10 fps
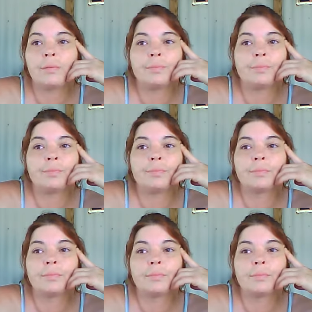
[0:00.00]

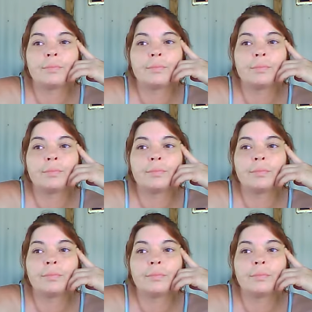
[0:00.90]
(no one is talking)